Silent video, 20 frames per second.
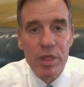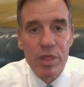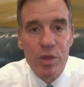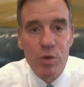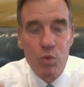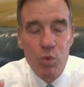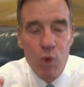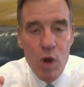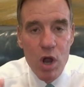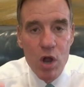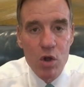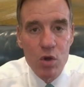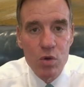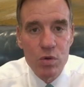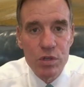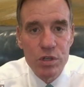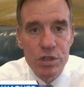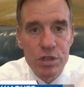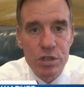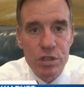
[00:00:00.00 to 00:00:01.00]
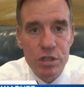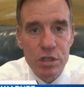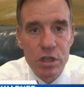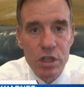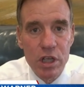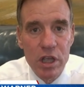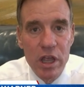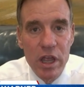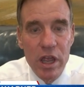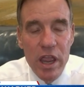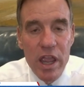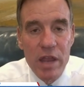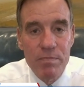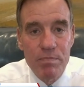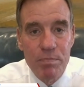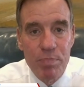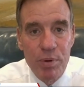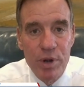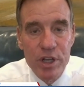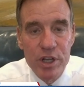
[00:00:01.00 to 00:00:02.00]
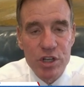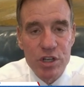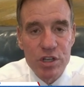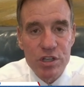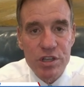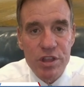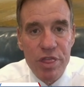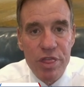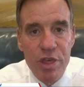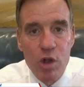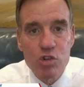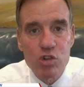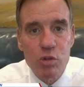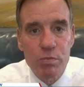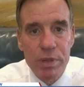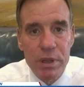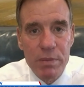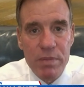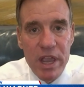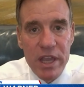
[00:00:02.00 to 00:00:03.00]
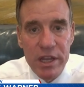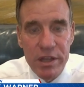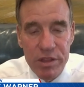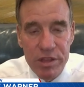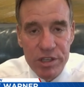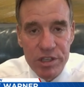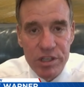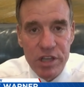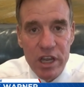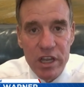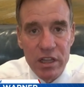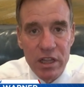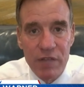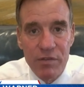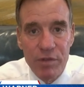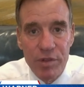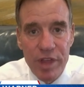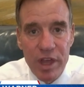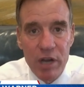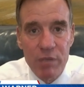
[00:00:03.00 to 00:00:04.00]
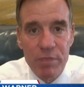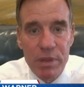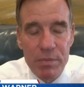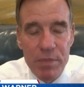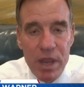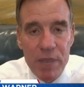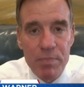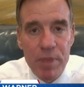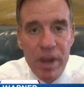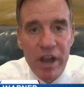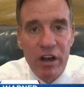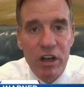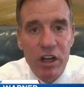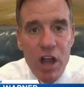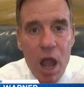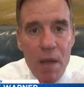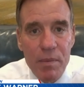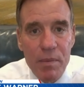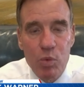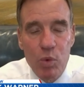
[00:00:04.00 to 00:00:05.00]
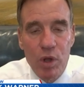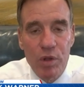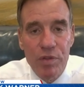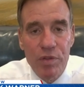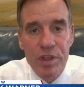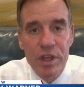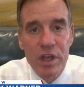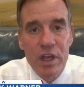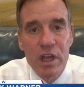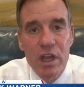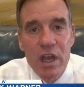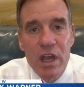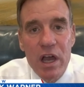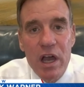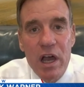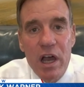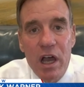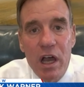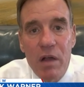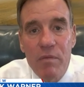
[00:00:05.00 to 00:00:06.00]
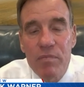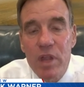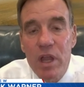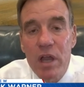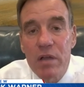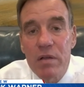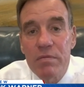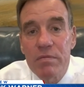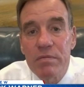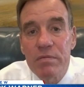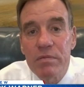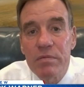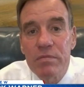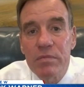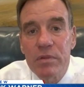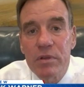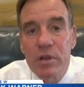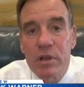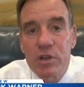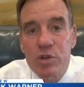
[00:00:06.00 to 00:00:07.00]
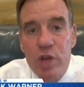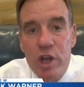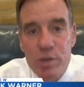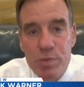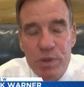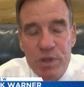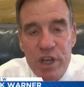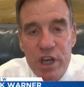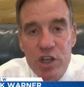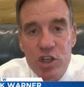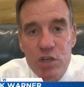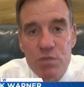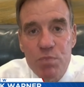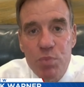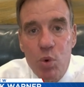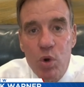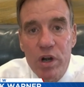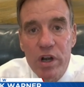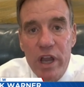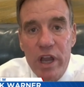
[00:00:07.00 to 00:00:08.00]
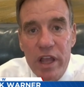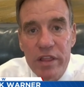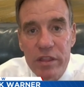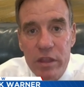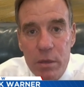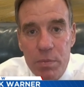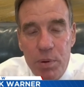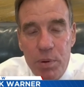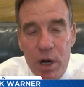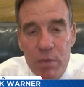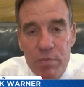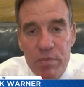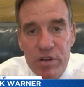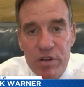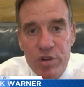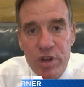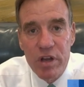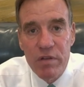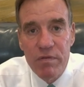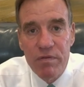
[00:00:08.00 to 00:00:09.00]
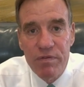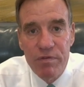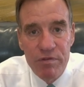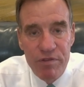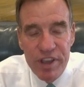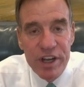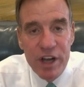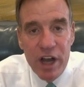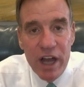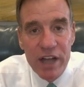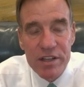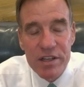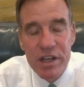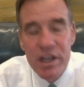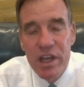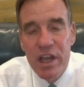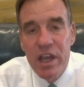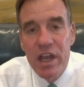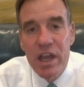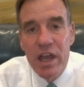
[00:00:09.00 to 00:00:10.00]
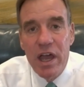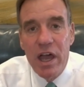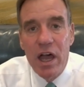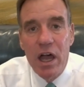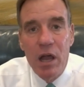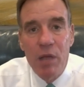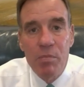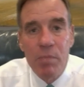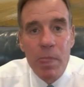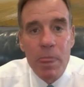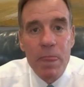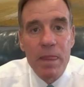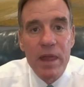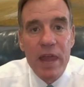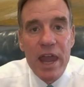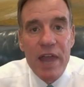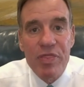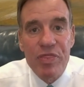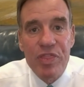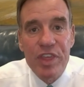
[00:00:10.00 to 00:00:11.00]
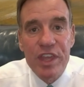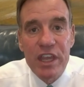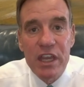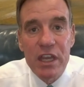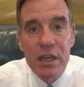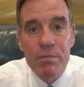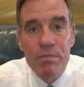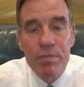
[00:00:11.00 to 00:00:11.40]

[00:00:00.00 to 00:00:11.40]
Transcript: roads and bridges, those will be made at the state level. That'll be made by our Commonwealth um, um Transportation Board and the Department of VDOT. Um, at the